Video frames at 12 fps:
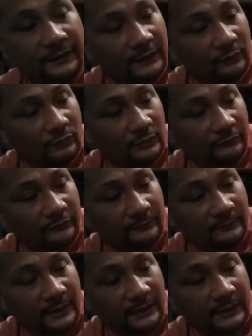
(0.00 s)
I think one of
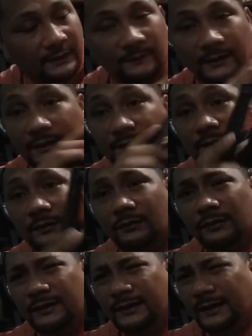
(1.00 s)
them might have like a
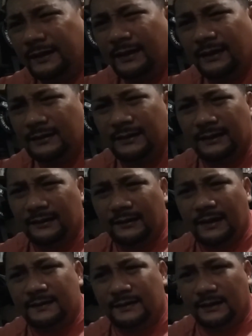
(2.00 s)
totally, I think like
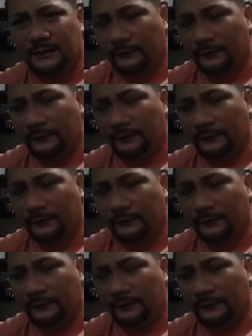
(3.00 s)
it has like